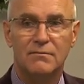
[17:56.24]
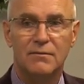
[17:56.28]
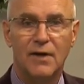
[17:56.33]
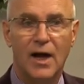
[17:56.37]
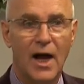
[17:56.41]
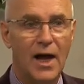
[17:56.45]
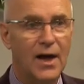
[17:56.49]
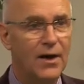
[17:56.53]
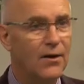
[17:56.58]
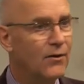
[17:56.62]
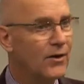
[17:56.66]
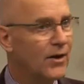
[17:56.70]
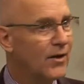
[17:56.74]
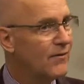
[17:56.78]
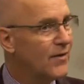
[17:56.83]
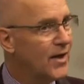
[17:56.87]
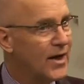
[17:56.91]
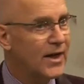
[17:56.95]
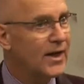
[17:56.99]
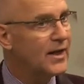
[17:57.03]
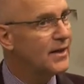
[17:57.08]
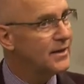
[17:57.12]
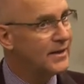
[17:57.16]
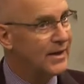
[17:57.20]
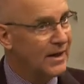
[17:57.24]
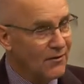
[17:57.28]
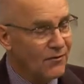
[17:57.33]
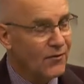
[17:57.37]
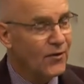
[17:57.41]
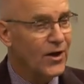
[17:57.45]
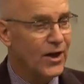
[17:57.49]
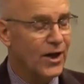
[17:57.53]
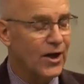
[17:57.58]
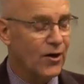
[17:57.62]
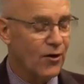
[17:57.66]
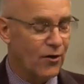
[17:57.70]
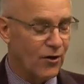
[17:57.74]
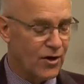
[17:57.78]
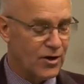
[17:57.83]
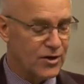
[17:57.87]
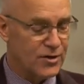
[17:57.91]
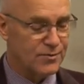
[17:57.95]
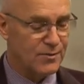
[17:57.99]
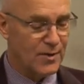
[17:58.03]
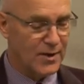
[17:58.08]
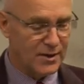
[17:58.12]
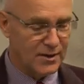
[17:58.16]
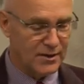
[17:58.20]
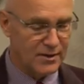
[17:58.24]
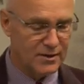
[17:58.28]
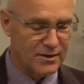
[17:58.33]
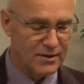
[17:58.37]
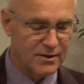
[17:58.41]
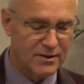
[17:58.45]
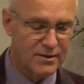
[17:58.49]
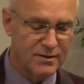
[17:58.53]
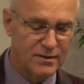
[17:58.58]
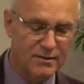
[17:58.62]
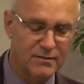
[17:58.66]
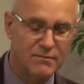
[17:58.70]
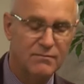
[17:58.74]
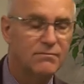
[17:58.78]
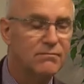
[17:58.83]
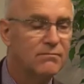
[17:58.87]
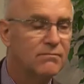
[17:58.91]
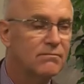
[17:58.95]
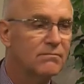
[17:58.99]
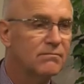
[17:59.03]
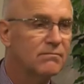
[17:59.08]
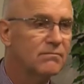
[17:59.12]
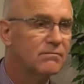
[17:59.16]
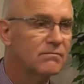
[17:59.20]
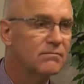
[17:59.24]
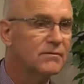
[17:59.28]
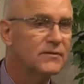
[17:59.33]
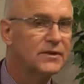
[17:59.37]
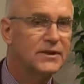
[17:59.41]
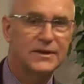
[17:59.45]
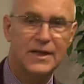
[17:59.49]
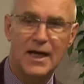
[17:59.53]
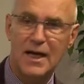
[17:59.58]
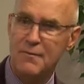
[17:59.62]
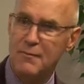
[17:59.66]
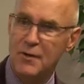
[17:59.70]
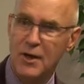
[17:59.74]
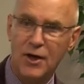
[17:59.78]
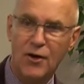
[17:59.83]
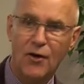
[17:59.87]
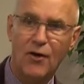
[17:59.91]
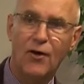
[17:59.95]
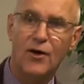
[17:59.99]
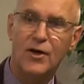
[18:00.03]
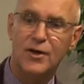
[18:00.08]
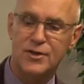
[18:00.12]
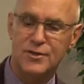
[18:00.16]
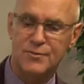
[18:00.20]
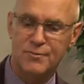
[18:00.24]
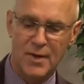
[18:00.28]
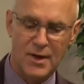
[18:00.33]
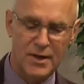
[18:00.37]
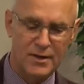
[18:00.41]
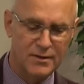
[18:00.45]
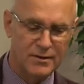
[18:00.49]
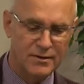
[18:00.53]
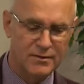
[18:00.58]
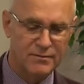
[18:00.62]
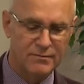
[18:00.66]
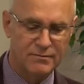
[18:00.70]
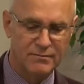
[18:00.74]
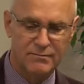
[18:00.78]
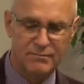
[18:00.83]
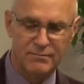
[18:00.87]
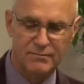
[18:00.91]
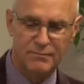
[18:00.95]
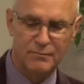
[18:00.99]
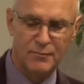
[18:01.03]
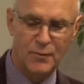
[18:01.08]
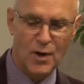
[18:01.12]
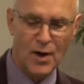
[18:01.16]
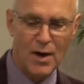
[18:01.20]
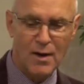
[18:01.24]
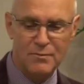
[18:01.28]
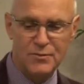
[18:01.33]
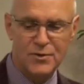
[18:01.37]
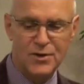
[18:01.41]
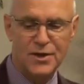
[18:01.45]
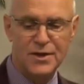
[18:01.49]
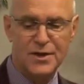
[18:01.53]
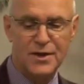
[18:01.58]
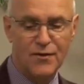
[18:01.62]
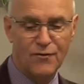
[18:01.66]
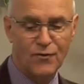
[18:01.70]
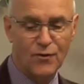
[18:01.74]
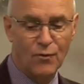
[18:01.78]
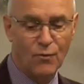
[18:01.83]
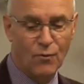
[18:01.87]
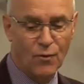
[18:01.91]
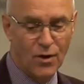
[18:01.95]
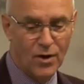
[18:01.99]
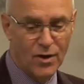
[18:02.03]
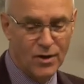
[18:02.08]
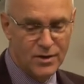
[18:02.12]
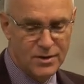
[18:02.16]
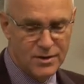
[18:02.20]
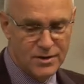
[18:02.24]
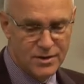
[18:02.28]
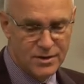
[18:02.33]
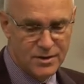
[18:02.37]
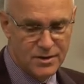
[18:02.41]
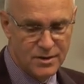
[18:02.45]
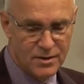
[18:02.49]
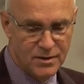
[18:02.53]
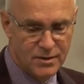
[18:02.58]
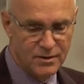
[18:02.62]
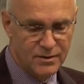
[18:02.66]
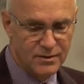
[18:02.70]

I don't give any different encouragement, same encouragement, perhaps in different words.